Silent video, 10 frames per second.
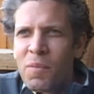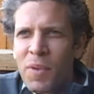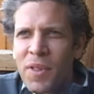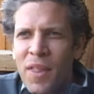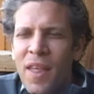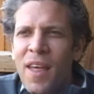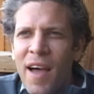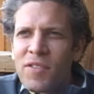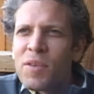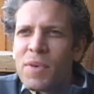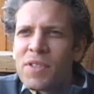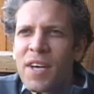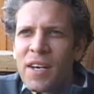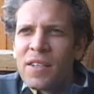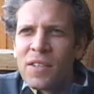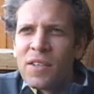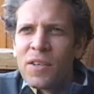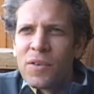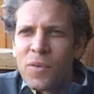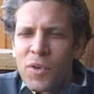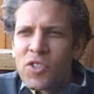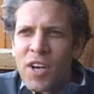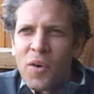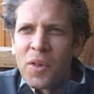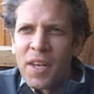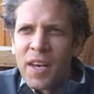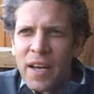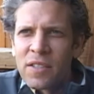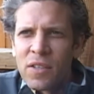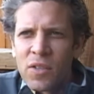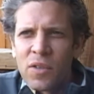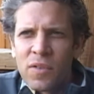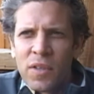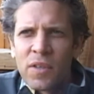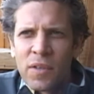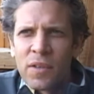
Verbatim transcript: but then they have some insight into you, which generally connects the two of you.